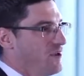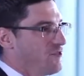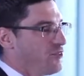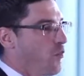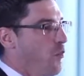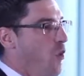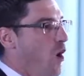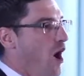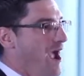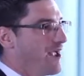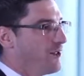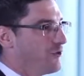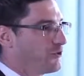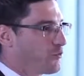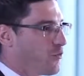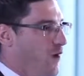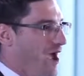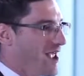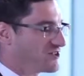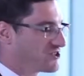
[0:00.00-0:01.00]
Wild
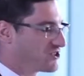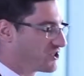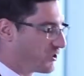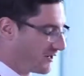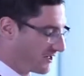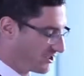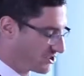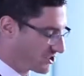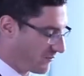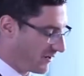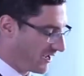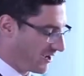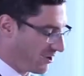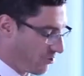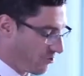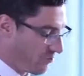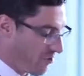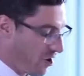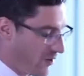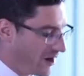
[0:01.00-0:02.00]
West doing something
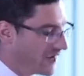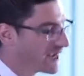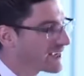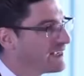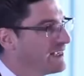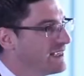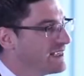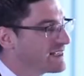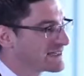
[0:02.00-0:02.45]
heroic.